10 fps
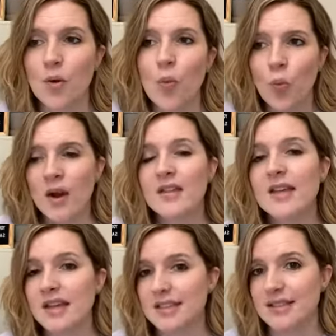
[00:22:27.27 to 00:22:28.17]
one of the
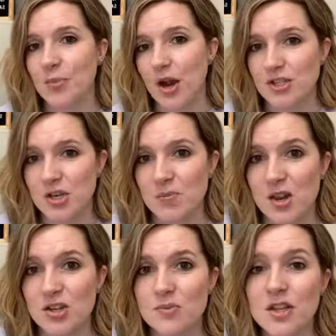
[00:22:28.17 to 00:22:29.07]
keys to project
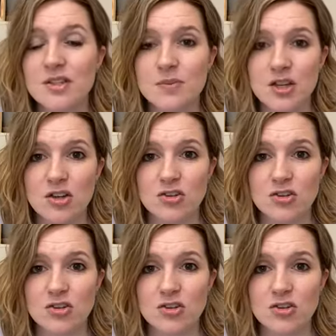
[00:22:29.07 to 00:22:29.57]
management is making